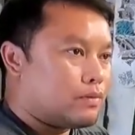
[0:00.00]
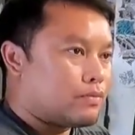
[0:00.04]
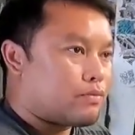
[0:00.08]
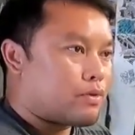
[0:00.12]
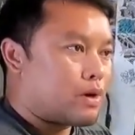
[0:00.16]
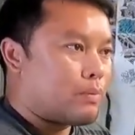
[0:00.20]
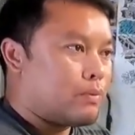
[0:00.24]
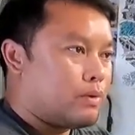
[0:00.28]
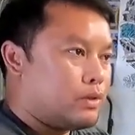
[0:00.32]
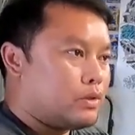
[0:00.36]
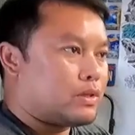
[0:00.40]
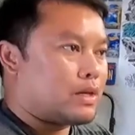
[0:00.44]

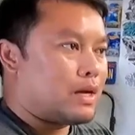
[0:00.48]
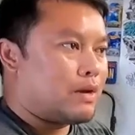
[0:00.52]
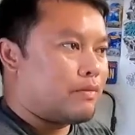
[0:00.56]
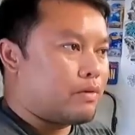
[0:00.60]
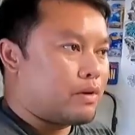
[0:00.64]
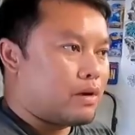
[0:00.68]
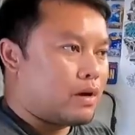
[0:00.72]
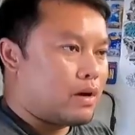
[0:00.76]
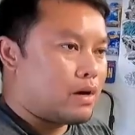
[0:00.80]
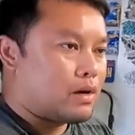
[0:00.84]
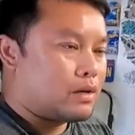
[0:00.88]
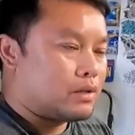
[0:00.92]
Front wheel
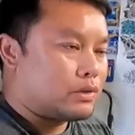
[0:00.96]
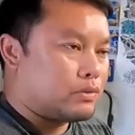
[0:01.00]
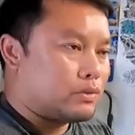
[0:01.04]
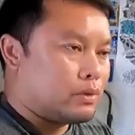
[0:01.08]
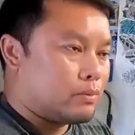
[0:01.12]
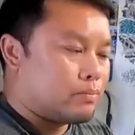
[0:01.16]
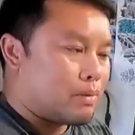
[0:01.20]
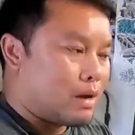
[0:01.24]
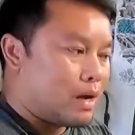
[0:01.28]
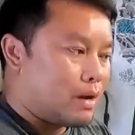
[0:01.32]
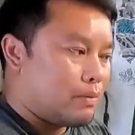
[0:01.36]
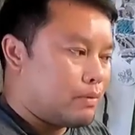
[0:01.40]
drive cars
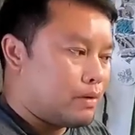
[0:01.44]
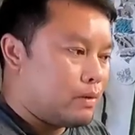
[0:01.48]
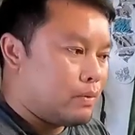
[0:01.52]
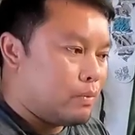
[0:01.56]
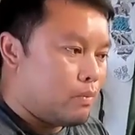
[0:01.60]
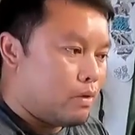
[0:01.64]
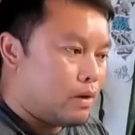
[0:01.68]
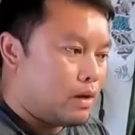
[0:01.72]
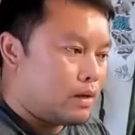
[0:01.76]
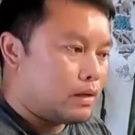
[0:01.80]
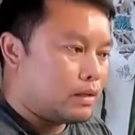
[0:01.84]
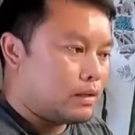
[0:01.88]
will probably
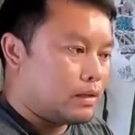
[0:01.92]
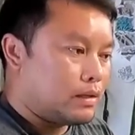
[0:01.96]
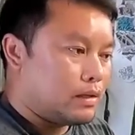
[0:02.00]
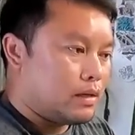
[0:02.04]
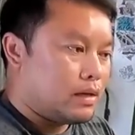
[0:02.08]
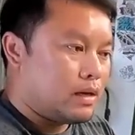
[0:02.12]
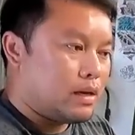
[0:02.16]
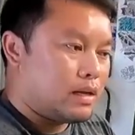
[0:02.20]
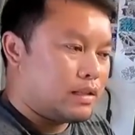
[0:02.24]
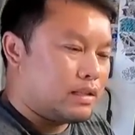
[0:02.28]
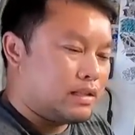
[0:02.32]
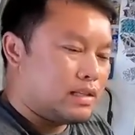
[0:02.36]
want
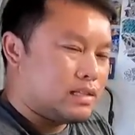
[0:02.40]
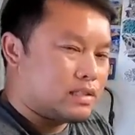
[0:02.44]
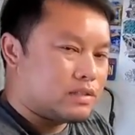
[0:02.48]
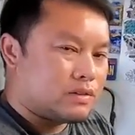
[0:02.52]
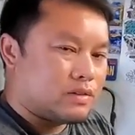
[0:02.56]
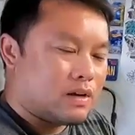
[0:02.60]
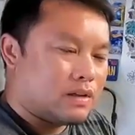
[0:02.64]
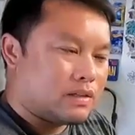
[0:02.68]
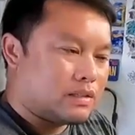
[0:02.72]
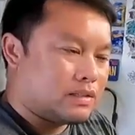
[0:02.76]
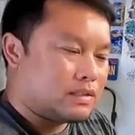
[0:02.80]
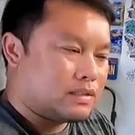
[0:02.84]
at least
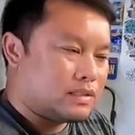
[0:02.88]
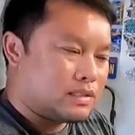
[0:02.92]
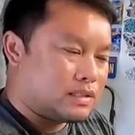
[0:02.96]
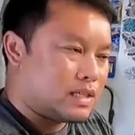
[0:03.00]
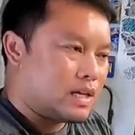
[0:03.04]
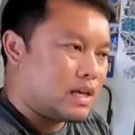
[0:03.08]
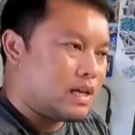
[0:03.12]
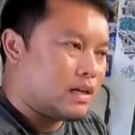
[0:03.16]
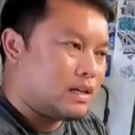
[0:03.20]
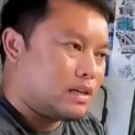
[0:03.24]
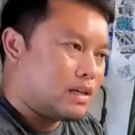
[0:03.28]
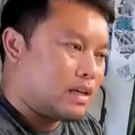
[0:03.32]
around
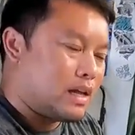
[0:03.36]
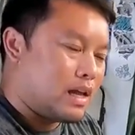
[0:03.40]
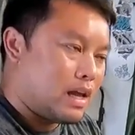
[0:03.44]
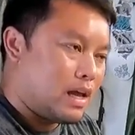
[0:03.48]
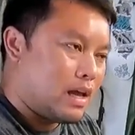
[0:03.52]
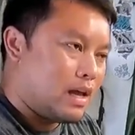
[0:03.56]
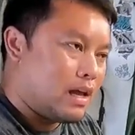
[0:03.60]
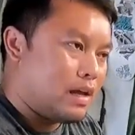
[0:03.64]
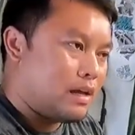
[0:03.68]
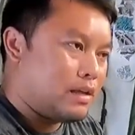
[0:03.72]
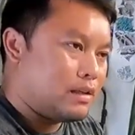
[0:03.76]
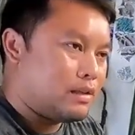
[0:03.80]

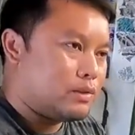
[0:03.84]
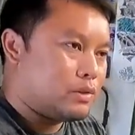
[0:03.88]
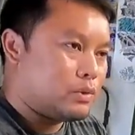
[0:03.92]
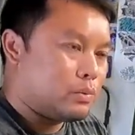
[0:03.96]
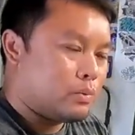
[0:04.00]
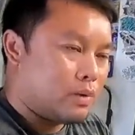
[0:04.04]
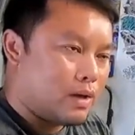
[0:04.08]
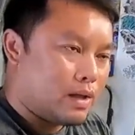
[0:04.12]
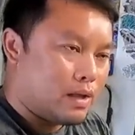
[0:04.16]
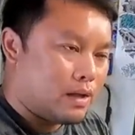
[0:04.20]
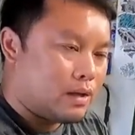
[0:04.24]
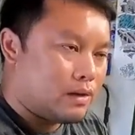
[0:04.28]
10K,
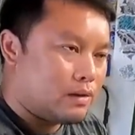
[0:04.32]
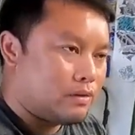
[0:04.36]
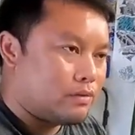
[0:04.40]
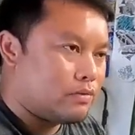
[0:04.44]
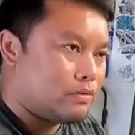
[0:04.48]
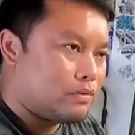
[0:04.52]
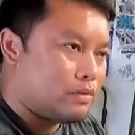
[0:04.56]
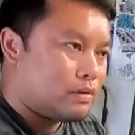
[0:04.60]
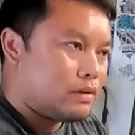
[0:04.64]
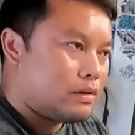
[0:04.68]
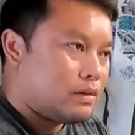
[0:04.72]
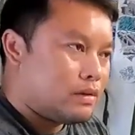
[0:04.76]

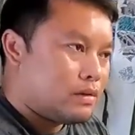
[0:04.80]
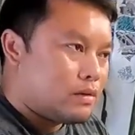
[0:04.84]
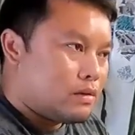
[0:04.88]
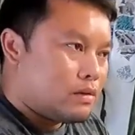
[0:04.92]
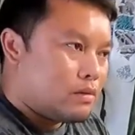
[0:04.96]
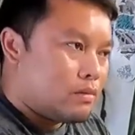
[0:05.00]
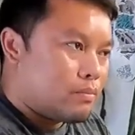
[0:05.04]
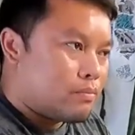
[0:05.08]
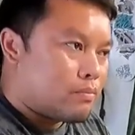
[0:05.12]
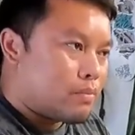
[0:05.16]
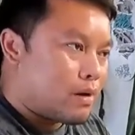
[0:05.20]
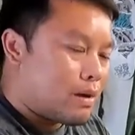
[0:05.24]
12,
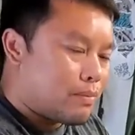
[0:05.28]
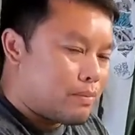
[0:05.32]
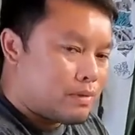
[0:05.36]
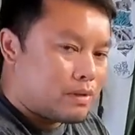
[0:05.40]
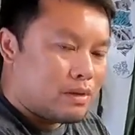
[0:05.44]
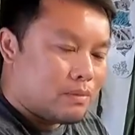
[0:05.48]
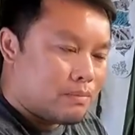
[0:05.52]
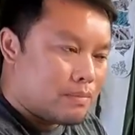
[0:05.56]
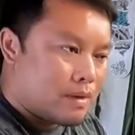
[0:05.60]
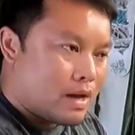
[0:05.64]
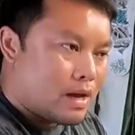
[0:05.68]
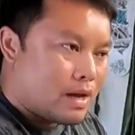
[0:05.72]
probably
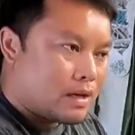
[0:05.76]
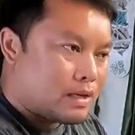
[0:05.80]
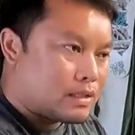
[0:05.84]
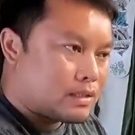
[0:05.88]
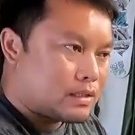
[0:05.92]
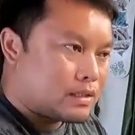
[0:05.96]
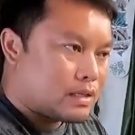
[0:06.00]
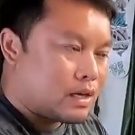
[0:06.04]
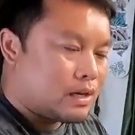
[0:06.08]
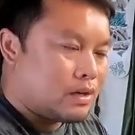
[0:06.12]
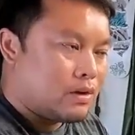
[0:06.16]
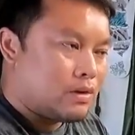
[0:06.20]
the
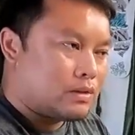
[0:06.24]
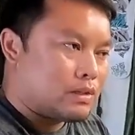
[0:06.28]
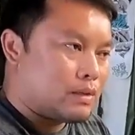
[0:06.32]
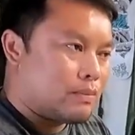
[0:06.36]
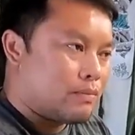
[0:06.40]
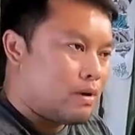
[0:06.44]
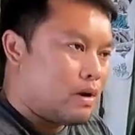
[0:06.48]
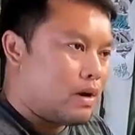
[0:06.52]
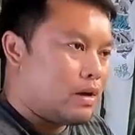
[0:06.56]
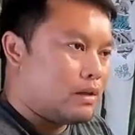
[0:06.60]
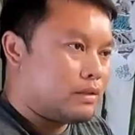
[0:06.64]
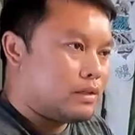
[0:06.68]
max. I know
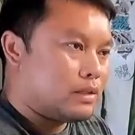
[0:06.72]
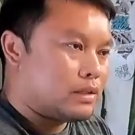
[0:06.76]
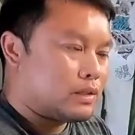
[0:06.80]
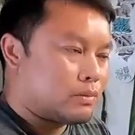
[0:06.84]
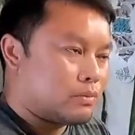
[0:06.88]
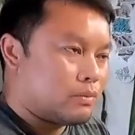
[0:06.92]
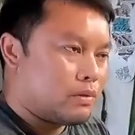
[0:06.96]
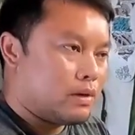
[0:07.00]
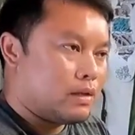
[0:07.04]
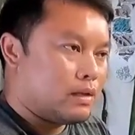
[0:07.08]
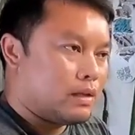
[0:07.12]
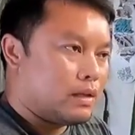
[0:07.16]
some
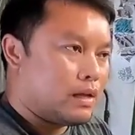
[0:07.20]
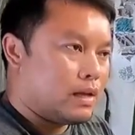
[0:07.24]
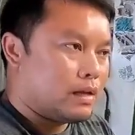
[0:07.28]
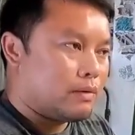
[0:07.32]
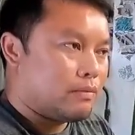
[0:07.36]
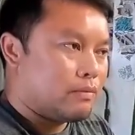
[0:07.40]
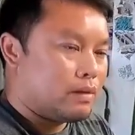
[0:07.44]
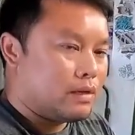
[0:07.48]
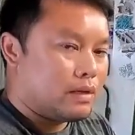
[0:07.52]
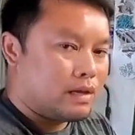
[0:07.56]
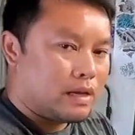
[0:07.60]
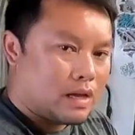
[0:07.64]
Hondas run like
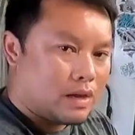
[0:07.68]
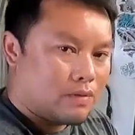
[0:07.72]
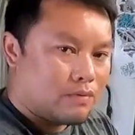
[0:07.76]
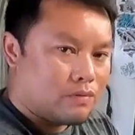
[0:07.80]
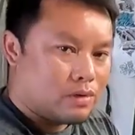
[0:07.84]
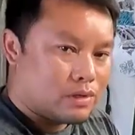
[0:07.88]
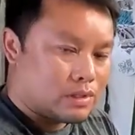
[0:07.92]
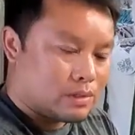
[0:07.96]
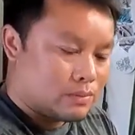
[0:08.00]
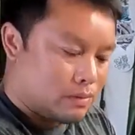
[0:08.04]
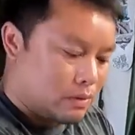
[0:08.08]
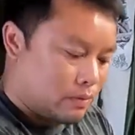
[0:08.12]
really
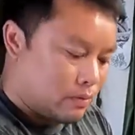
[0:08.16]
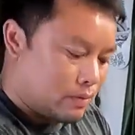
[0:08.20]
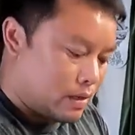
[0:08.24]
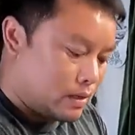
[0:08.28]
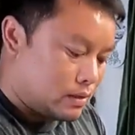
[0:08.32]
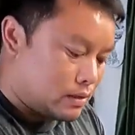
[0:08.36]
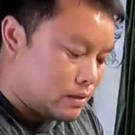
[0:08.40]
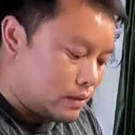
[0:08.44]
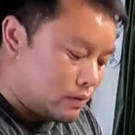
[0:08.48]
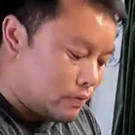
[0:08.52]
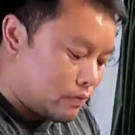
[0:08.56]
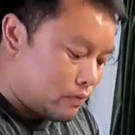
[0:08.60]
heavier spring
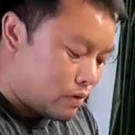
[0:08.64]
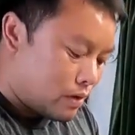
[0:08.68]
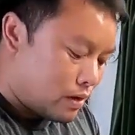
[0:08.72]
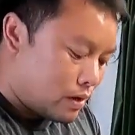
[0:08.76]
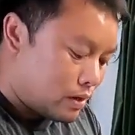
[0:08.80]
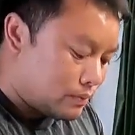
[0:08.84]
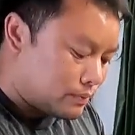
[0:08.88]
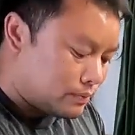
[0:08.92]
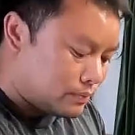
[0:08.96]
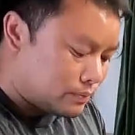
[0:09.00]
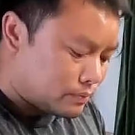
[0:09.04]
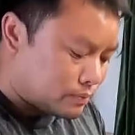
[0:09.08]
rates in the
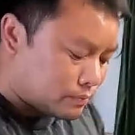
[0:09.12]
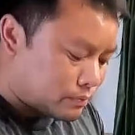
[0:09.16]
front.